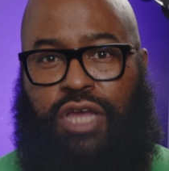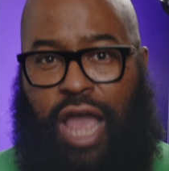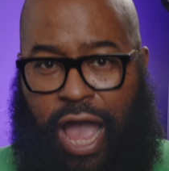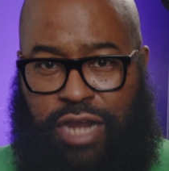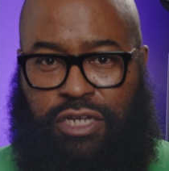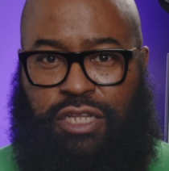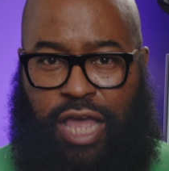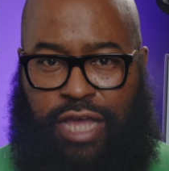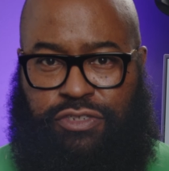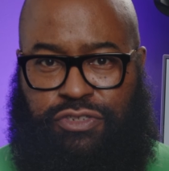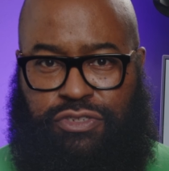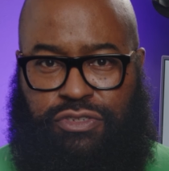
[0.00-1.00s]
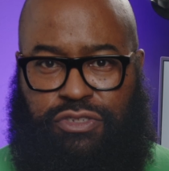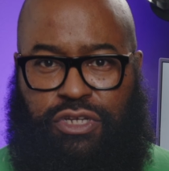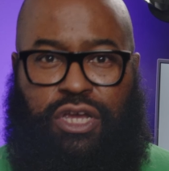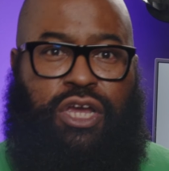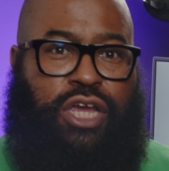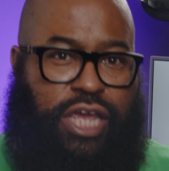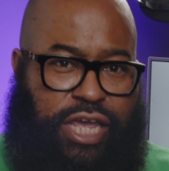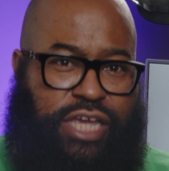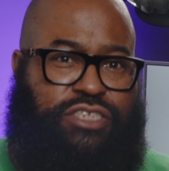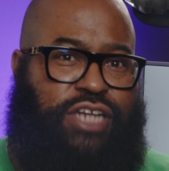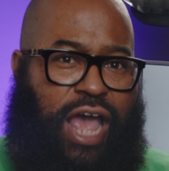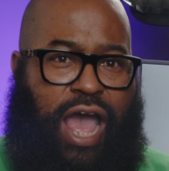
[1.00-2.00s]
At a glance,
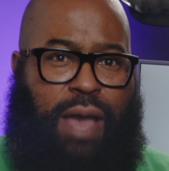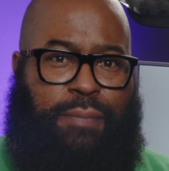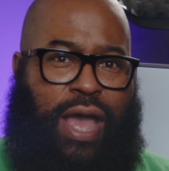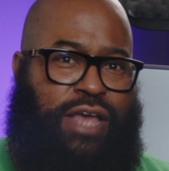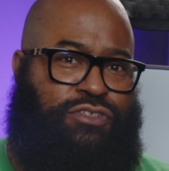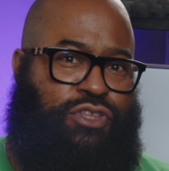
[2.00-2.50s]
each app has